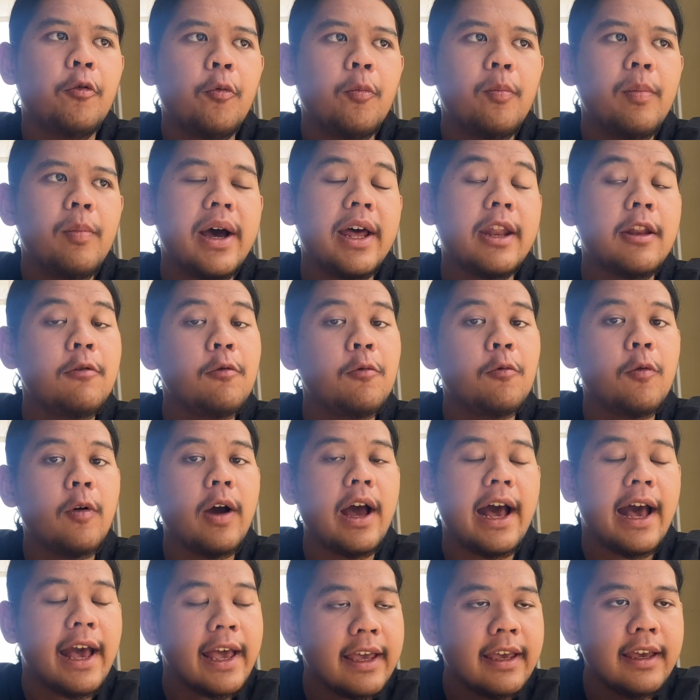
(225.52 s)
But
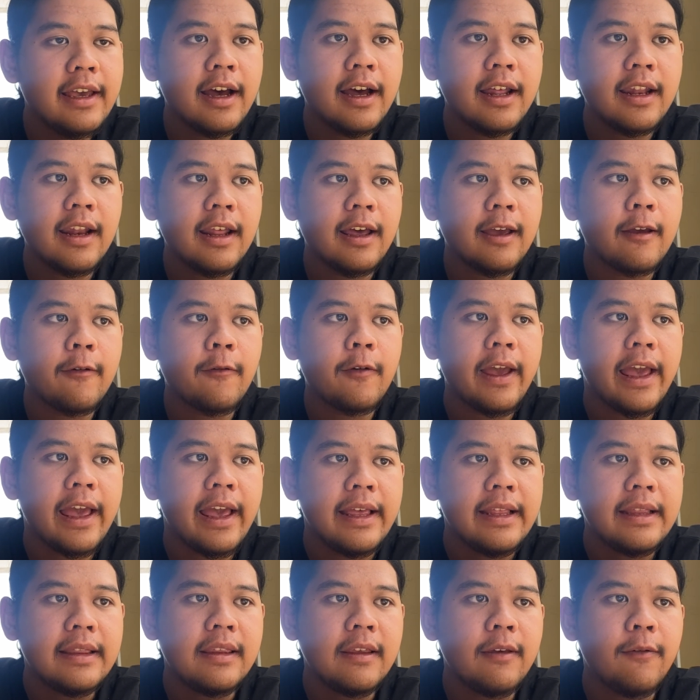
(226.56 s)
I got like
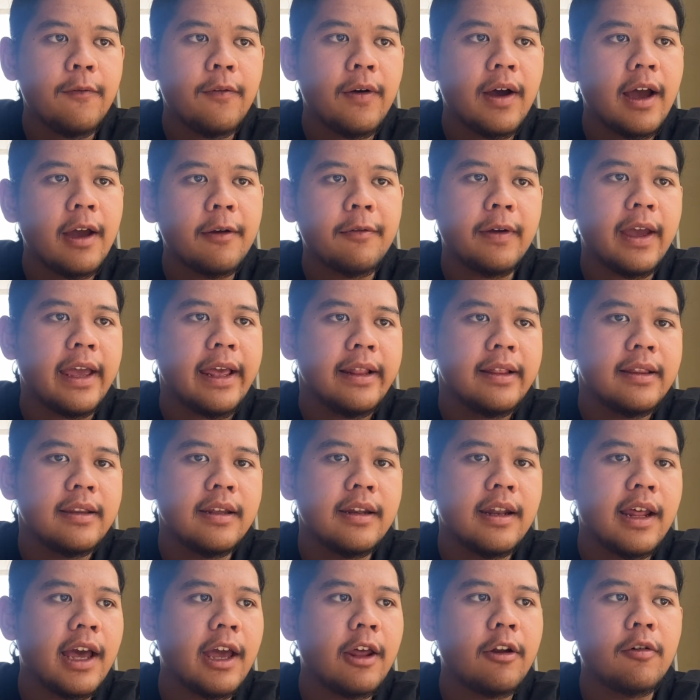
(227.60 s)
85,
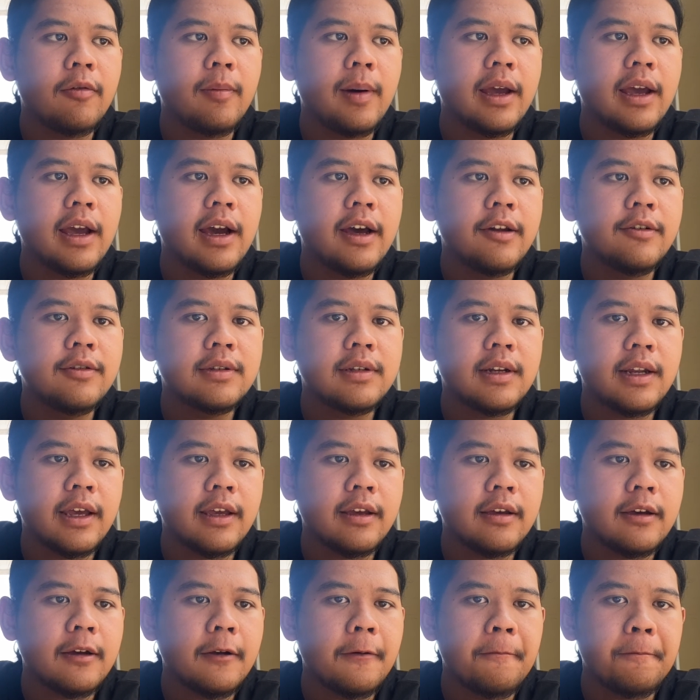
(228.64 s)
89. Oh my god, it's
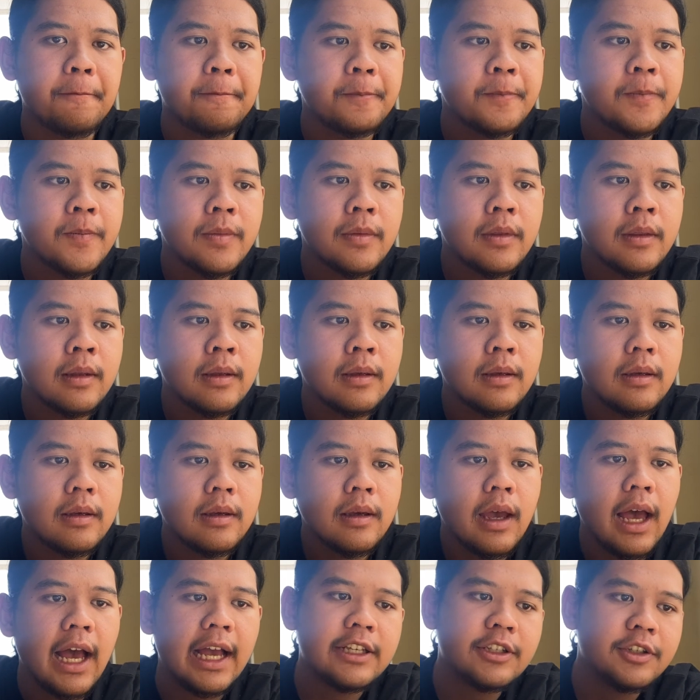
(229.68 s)
like
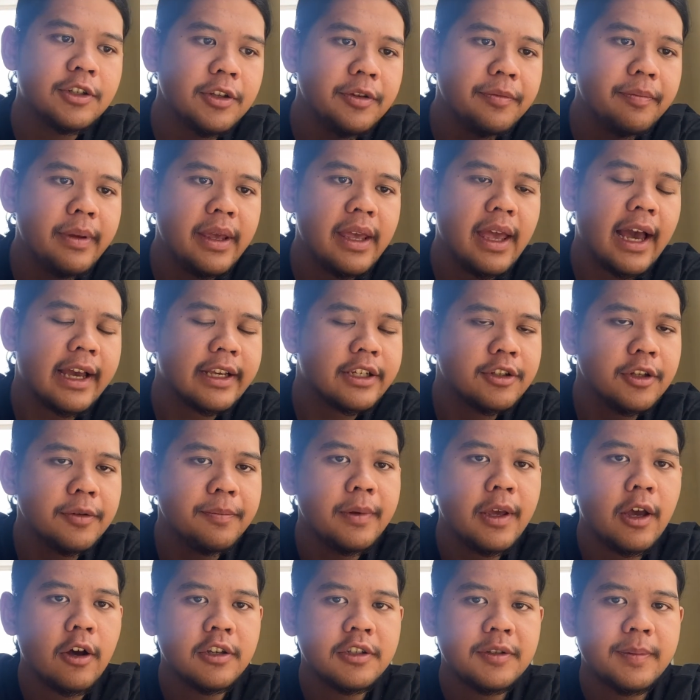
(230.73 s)
I should be
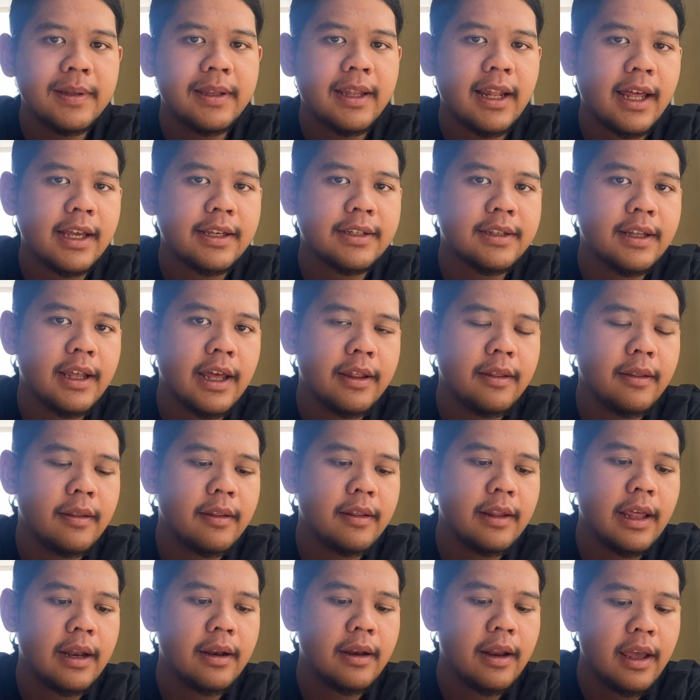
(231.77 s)
hospitalized that
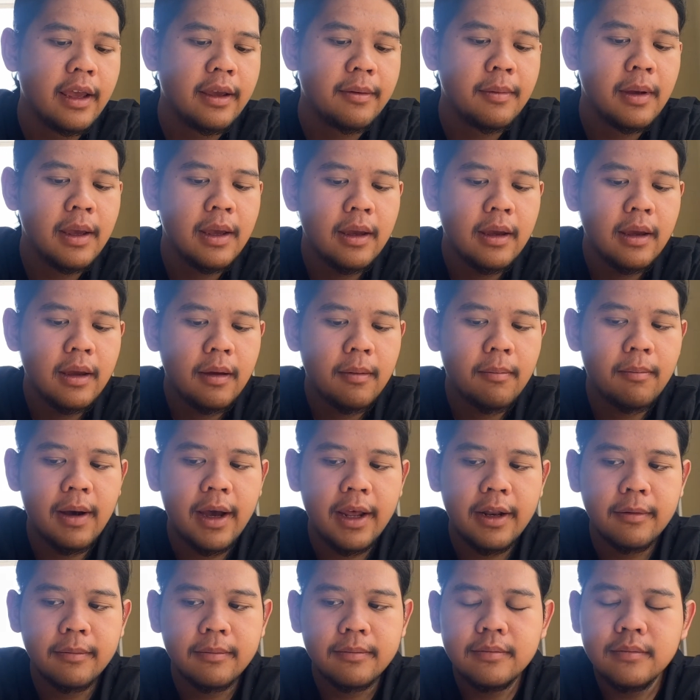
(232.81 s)
day.
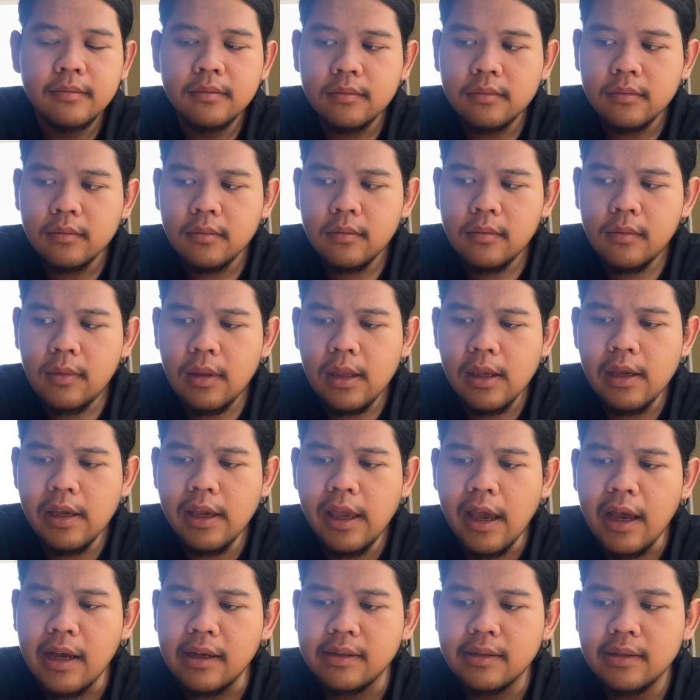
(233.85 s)
But
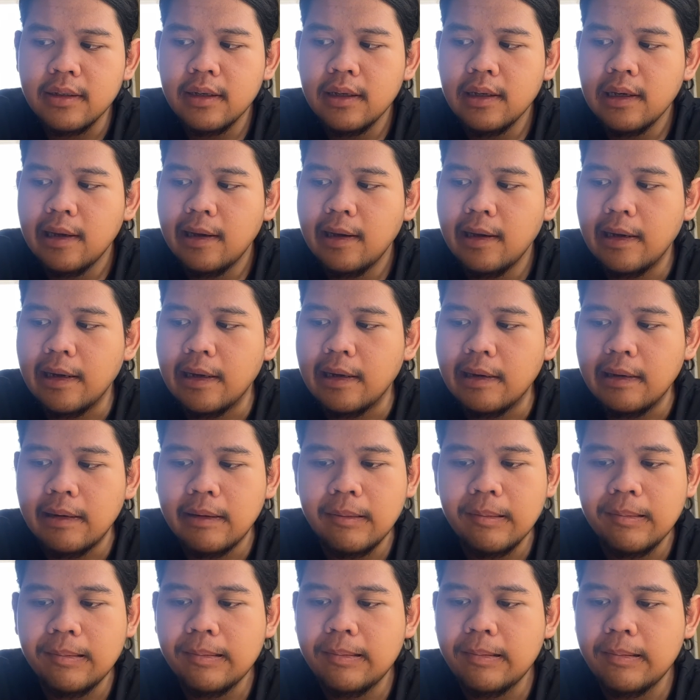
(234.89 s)
yes,
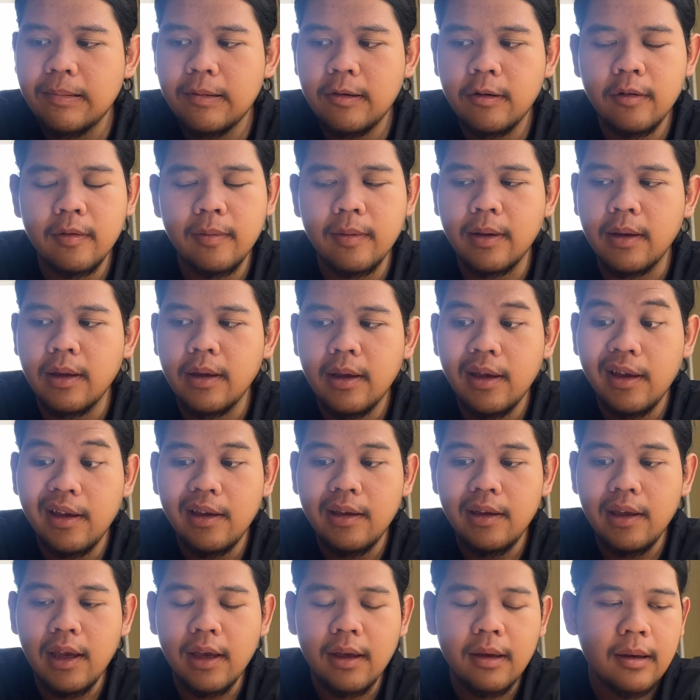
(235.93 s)
oh my,
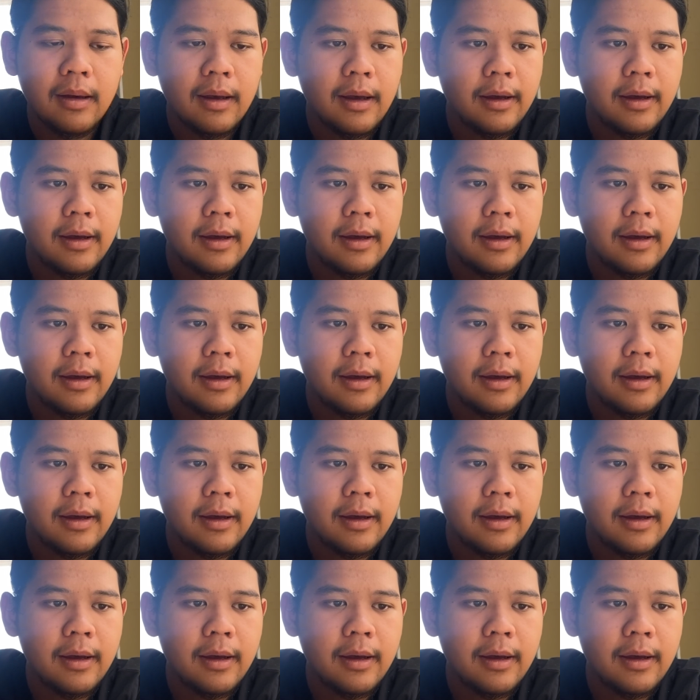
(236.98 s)
yeah.